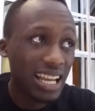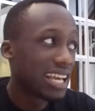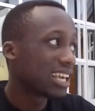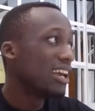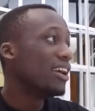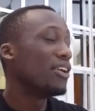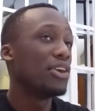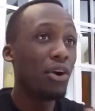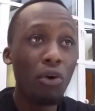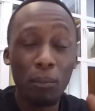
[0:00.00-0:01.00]
Like,
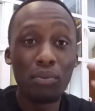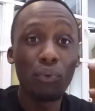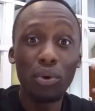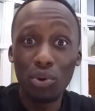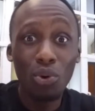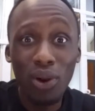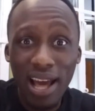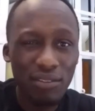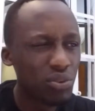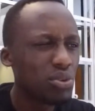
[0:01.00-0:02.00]
yo, before you go
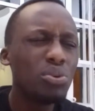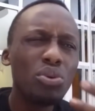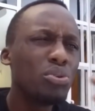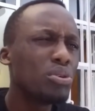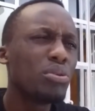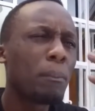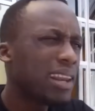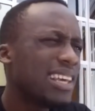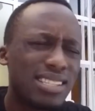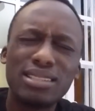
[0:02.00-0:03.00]
live, you
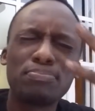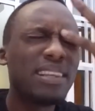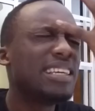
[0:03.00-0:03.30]
please